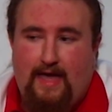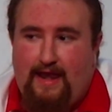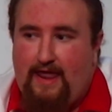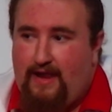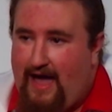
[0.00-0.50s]

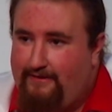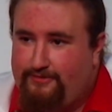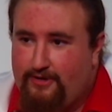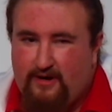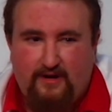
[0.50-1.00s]
and then
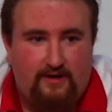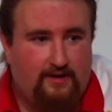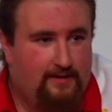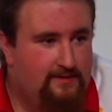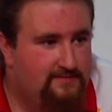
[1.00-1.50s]
after
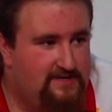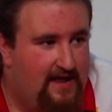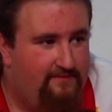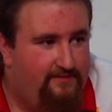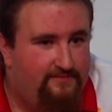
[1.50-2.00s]

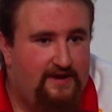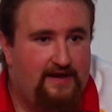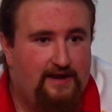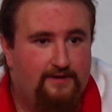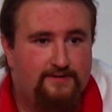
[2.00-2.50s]
10,
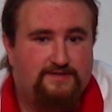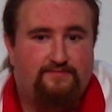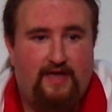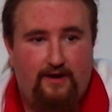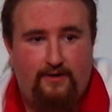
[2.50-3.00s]
15 years
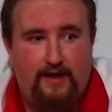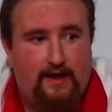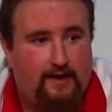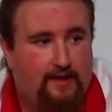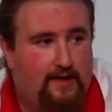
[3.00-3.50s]
of
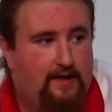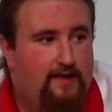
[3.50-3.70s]
carrying